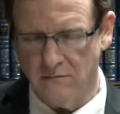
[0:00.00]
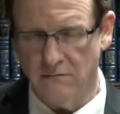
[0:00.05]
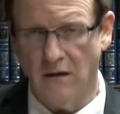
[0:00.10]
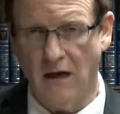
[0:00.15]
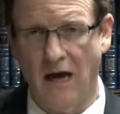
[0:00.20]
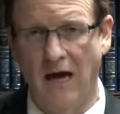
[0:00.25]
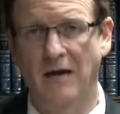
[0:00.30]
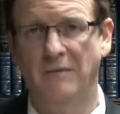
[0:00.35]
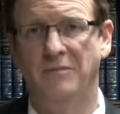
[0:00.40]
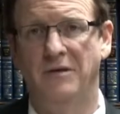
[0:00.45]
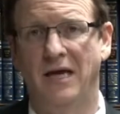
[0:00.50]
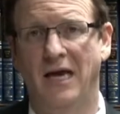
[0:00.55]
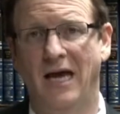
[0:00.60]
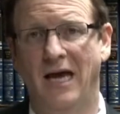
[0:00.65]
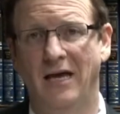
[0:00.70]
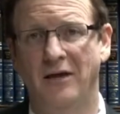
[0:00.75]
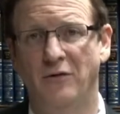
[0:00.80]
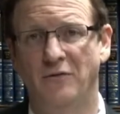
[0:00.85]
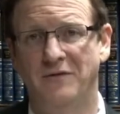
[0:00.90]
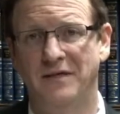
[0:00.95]
I'm the
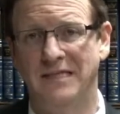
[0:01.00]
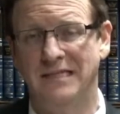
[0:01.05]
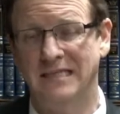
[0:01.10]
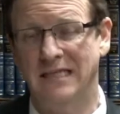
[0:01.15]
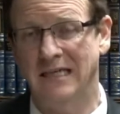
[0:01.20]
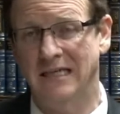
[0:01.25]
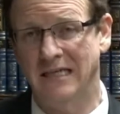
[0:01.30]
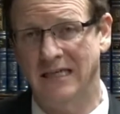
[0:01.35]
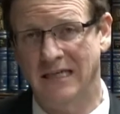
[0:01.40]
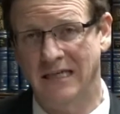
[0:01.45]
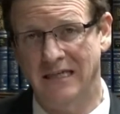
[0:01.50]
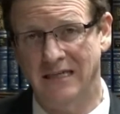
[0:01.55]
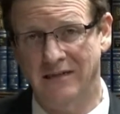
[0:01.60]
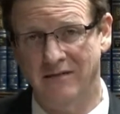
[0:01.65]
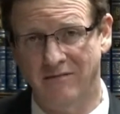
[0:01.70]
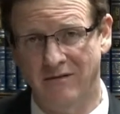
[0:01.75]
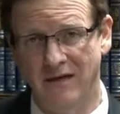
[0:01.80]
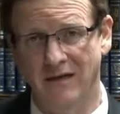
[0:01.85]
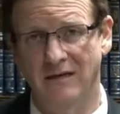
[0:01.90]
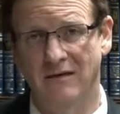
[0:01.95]
head of the
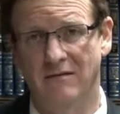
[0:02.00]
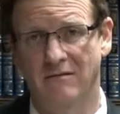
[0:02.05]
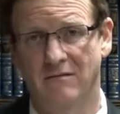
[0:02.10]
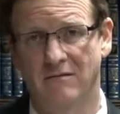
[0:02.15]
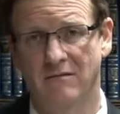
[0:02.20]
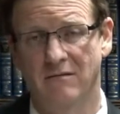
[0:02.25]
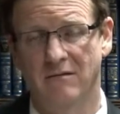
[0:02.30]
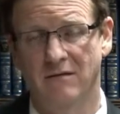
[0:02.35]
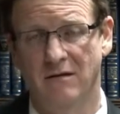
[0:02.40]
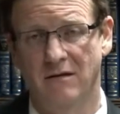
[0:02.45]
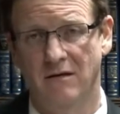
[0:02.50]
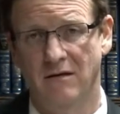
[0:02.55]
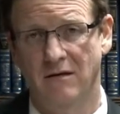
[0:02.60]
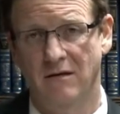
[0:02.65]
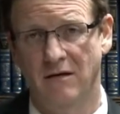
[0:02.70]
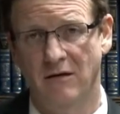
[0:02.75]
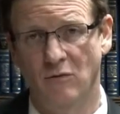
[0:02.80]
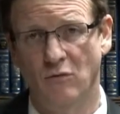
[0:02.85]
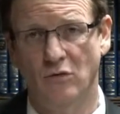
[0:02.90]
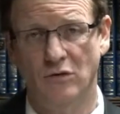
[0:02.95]
Sanhedrin.
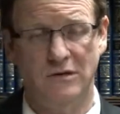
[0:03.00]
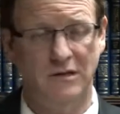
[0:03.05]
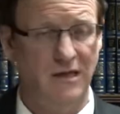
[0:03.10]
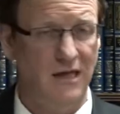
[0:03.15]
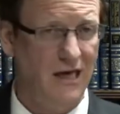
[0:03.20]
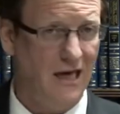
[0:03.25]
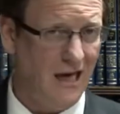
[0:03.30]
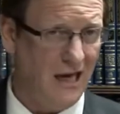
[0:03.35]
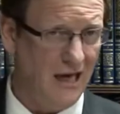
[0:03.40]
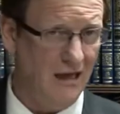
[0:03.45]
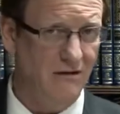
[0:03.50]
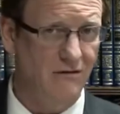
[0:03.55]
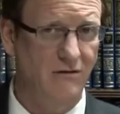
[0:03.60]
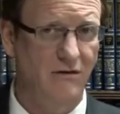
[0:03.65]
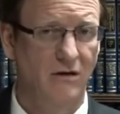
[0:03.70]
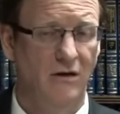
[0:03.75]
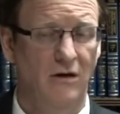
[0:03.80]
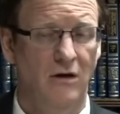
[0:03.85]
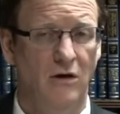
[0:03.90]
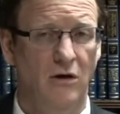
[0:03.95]
He was the head
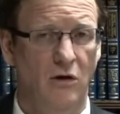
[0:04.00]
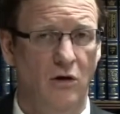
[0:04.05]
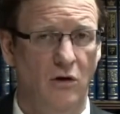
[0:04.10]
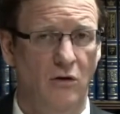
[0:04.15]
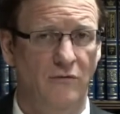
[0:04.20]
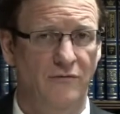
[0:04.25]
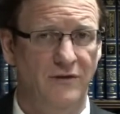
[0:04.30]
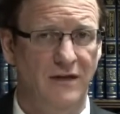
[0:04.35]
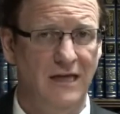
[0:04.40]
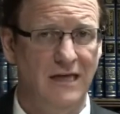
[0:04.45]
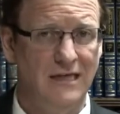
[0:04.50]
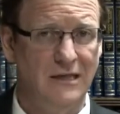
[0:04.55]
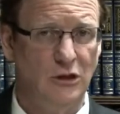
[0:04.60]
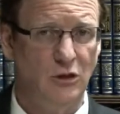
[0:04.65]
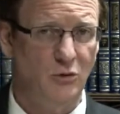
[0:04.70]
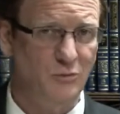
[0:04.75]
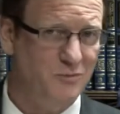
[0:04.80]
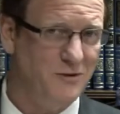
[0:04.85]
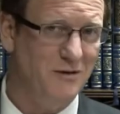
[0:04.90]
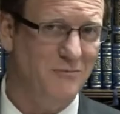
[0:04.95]
of the
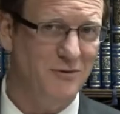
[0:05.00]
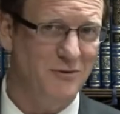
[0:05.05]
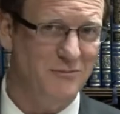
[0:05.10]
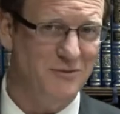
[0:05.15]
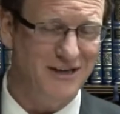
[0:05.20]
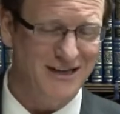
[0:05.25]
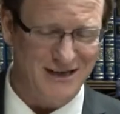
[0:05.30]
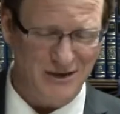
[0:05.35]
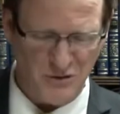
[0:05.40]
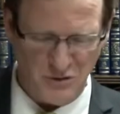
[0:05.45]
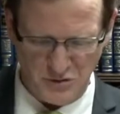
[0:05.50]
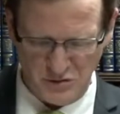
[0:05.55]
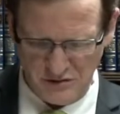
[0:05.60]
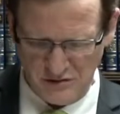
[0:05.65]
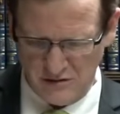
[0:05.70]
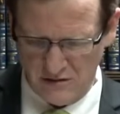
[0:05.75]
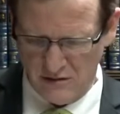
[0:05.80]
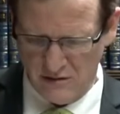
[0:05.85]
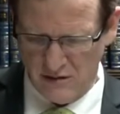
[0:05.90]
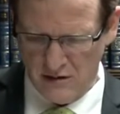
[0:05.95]
Supreme Rabbinic
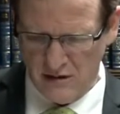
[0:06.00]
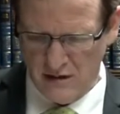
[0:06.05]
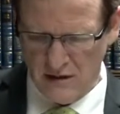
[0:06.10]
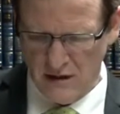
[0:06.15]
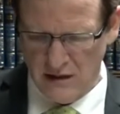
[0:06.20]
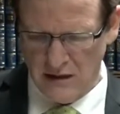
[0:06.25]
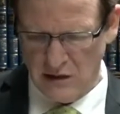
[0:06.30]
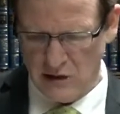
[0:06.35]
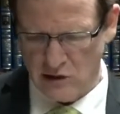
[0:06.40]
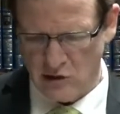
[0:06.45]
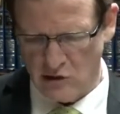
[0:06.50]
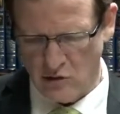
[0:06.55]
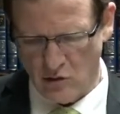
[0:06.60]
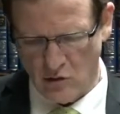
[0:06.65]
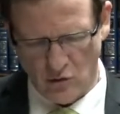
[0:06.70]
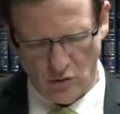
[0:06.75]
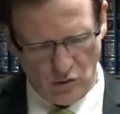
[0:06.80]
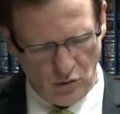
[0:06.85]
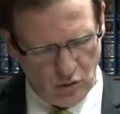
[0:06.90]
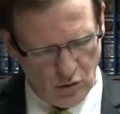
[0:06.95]
Court.
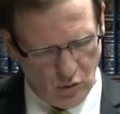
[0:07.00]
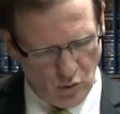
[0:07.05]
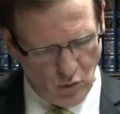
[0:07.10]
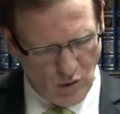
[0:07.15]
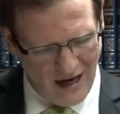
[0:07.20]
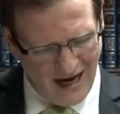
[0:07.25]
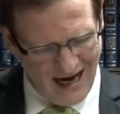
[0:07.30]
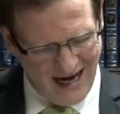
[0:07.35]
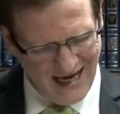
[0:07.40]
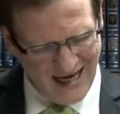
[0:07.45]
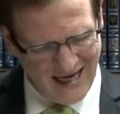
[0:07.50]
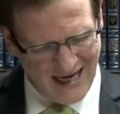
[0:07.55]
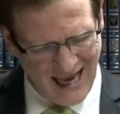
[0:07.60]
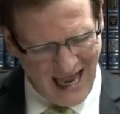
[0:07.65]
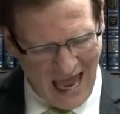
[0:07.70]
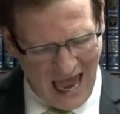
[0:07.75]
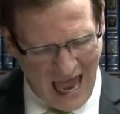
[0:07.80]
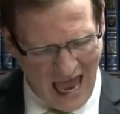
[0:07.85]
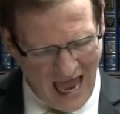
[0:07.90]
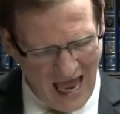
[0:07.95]
So, do I
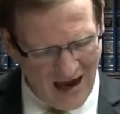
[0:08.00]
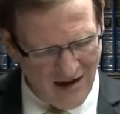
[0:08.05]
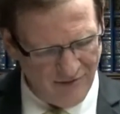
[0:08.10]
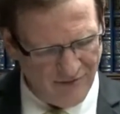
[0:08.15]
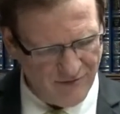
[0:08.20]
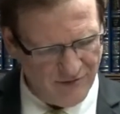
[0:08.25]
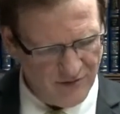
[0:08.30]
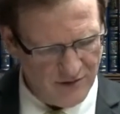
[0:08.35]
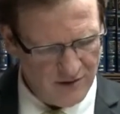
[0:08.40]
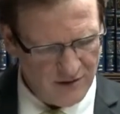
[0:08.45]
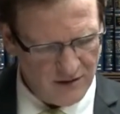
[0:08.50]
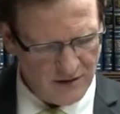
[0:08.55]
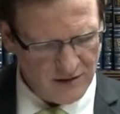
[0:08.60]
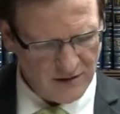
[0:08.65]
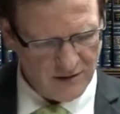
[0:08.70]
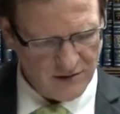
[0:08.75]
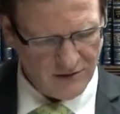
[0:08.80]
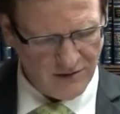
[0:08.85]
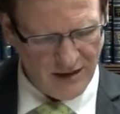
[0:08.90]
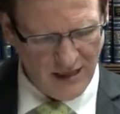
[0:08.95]
have
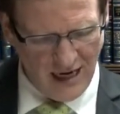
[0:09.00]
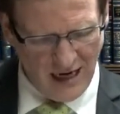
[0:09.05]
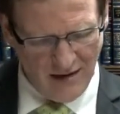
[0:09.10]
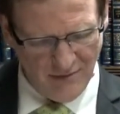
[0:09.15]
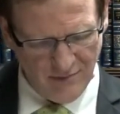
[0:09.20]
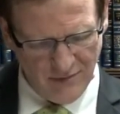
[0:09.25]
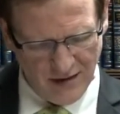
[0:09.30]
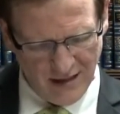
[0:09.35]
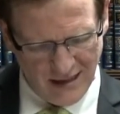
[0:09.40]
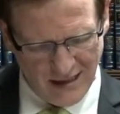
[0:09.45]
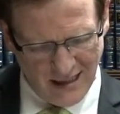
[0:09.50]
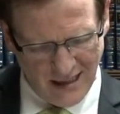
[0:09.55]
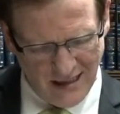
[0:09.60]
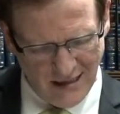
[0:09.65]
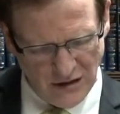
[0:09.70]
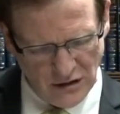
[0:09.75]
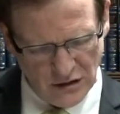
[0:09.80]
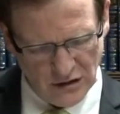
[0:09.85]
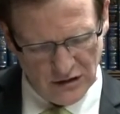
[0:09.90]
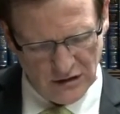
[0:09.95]
the
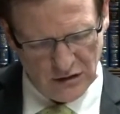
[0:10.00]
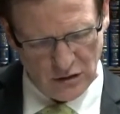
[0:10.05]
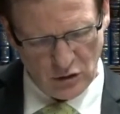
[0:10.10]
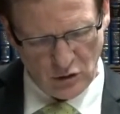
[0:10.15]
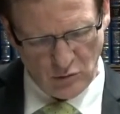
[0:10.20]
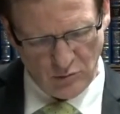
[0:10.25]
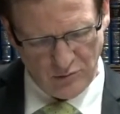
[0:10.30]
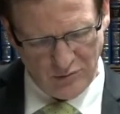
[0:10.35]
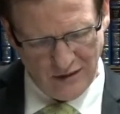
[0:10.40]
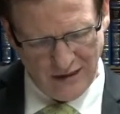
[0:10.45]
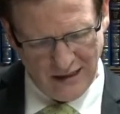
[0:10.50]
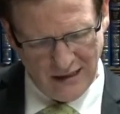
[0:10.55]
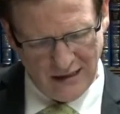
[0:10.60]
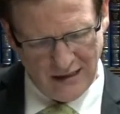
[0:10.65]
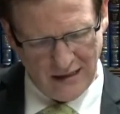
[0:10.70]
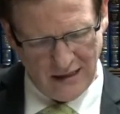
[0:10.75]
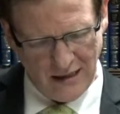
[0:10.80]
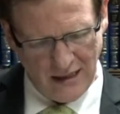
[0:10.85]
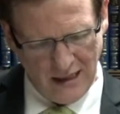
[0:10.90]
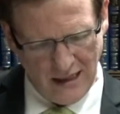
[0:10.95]
obligation to
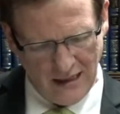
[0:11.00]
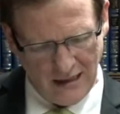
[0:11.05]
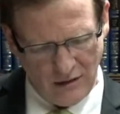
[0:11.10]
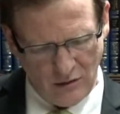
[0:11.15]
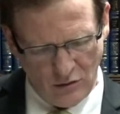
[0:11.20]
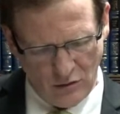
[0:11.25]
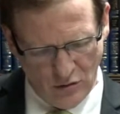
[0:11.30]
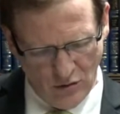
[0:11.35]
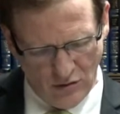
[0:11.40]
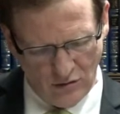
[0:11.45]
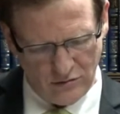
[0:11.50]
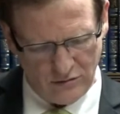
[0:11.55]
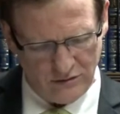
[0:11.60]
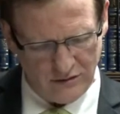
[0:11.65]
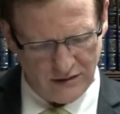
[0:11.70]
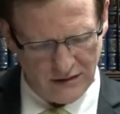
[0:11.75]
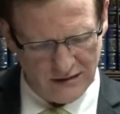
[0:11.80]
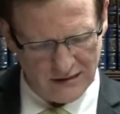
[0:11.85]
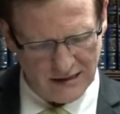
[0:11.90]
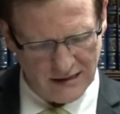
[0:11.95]
bring a
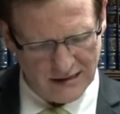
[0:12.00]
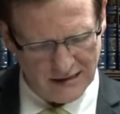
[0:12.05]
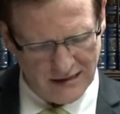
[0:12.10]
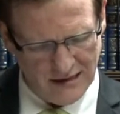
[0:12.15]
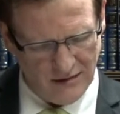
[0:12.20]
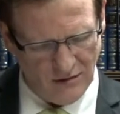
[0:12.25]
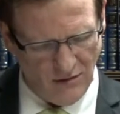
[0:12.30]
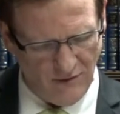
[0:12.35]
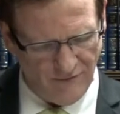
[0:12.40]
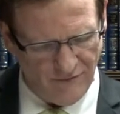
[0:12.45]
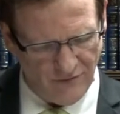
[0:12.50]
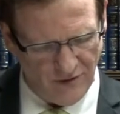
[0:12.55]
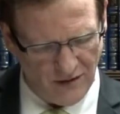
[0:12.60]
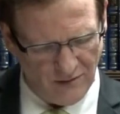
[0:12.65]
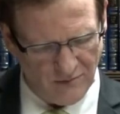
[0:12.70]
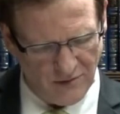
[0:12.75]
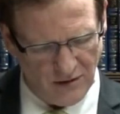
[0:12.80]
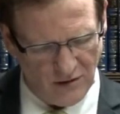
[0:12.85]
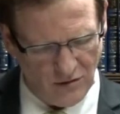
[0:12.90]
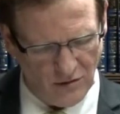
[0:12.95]
goat as a sin
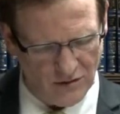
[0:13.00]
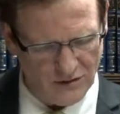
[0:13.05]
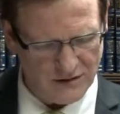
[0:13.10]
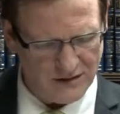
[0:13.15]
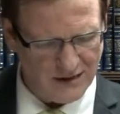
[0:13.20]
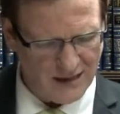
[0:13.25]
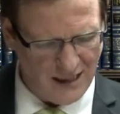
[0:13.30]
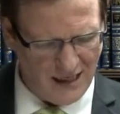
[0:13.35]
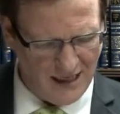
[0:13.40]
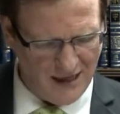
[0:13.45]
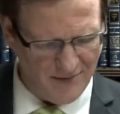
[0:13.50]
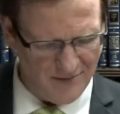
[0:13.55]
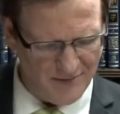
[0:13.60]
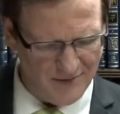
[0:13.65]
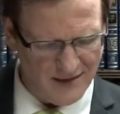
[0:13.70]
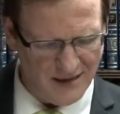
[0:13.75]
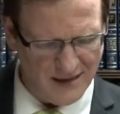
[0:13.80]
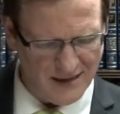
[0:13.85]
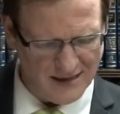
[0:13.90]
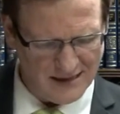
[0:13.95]
offering because
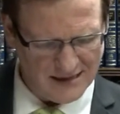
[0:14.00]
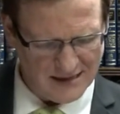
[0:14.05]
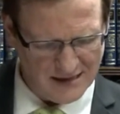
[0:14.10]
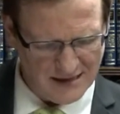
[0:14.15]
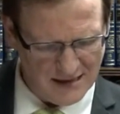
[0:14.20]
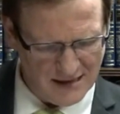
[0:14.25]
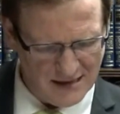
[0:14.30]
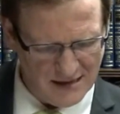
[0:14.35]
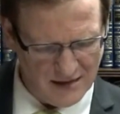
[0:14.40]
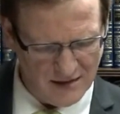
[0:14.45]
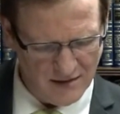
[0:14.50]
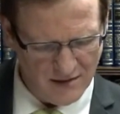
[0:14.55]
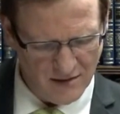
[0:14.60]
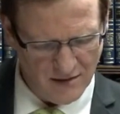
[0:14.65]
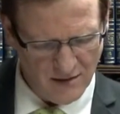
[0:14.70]
I'm the Nasi?